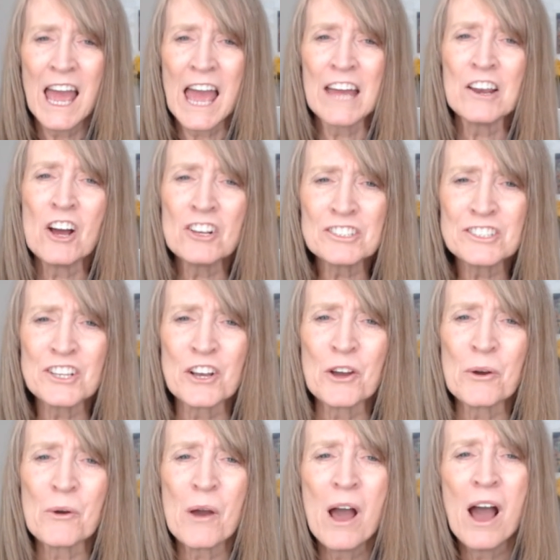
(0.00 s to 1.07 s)
And
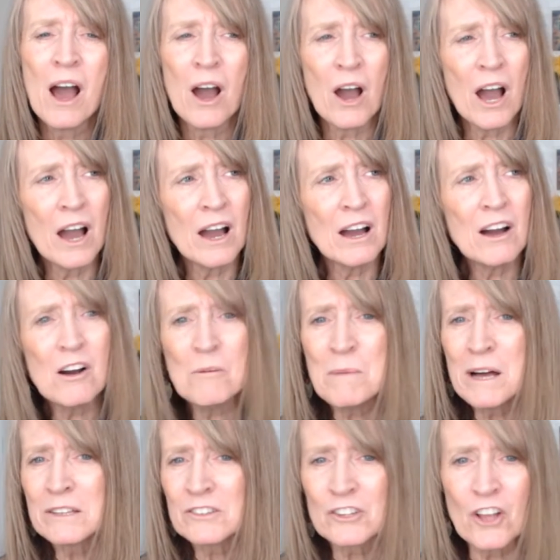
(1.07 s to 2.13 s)
also, all
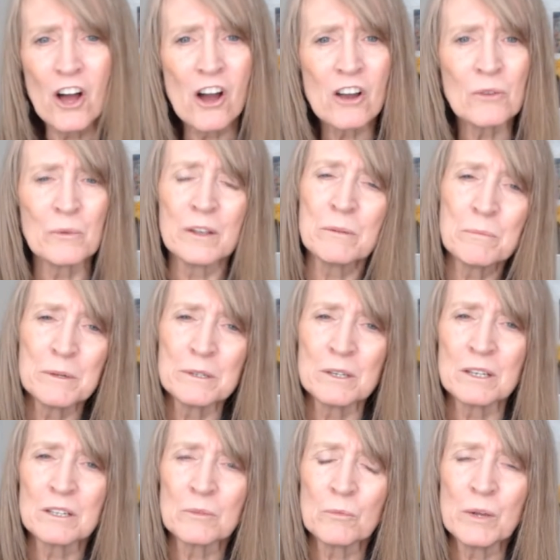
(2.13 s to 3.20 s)
month long, we've
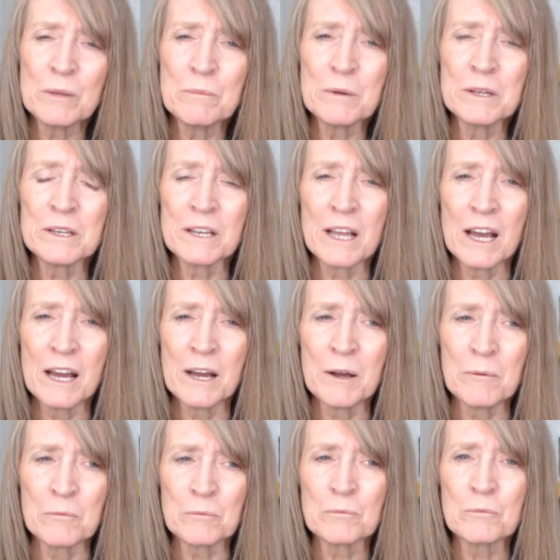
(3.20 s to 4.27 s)
been we've been
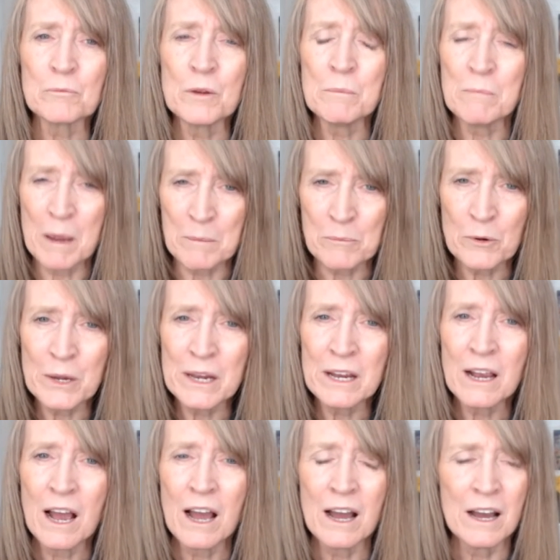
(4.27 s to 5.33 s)
um,
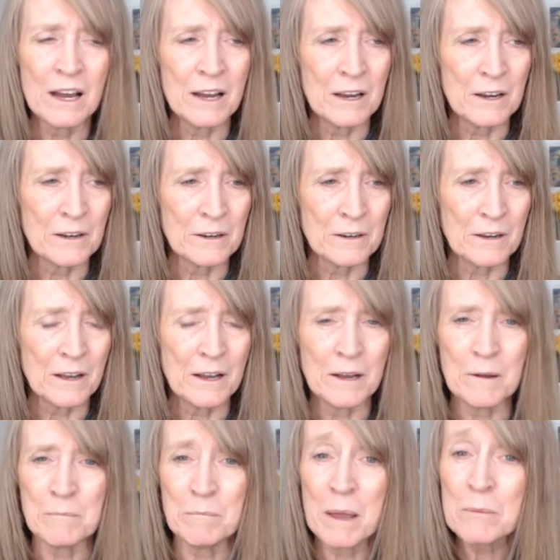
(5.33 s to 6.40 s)
remembering our
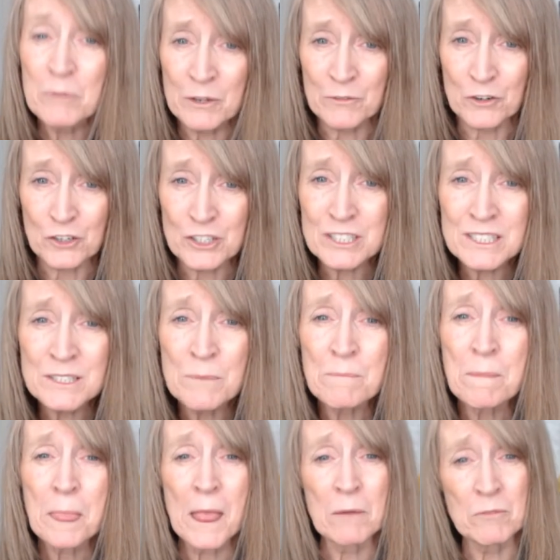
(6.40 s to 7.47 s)
uh, memory verse,
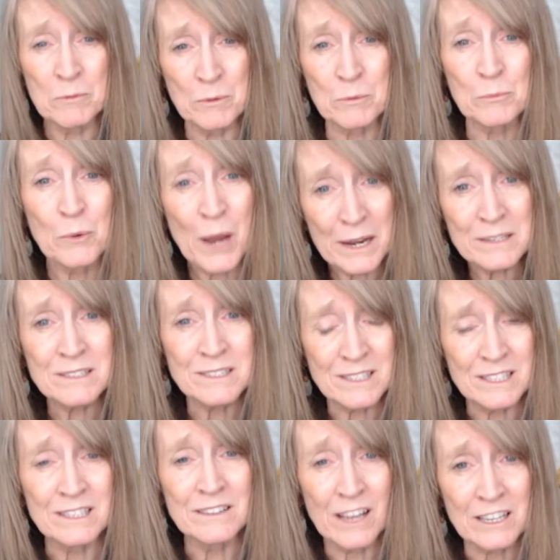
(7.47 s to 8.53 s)
and we've been
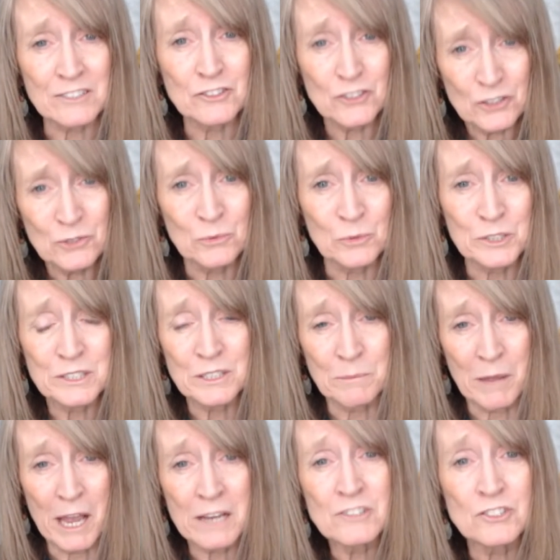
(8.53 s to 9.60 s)
practicing that too with
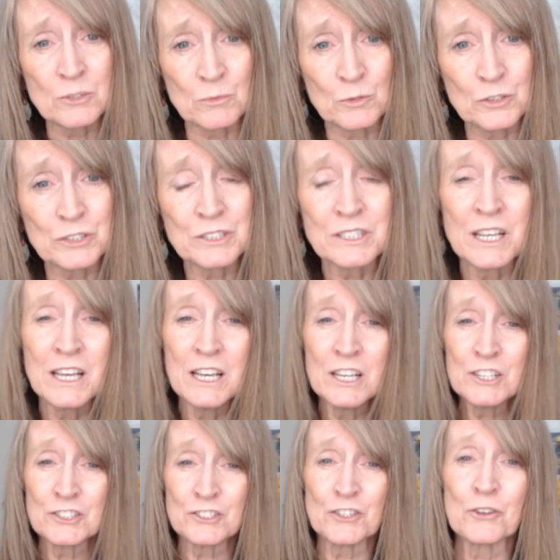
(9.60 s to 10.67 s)
some action words.
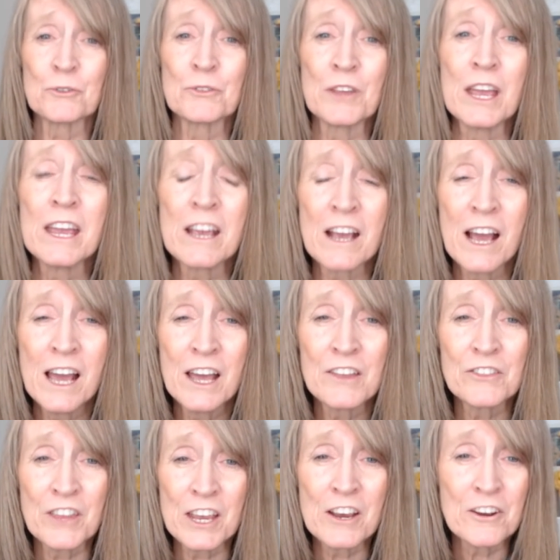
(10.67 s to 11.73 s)
So they
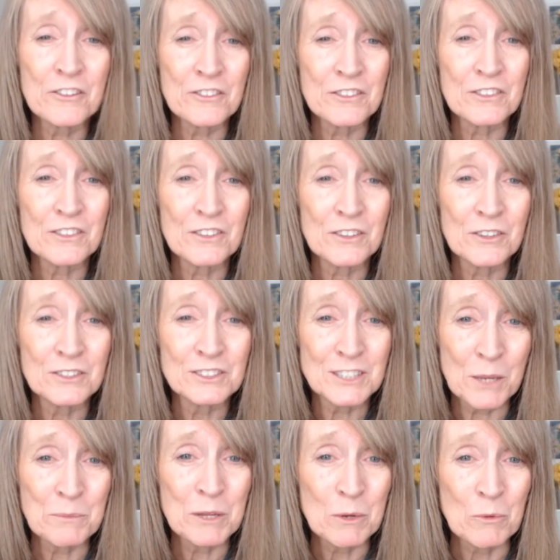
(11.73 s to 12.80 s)
they are
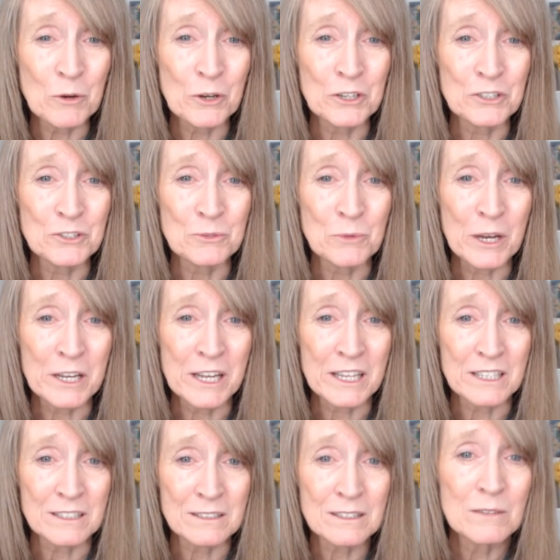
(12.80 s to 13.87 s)
something we're going to do right
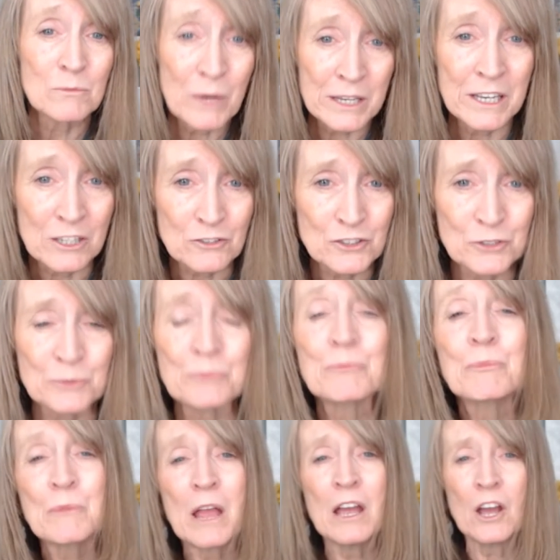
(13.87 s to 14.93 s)
again right now too.
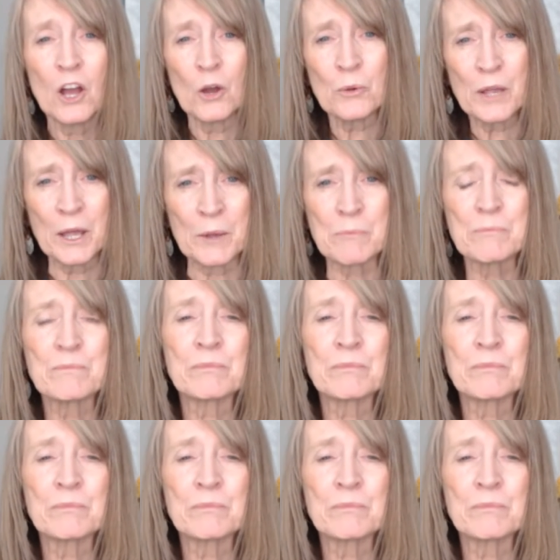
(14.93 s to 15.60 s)
Okay.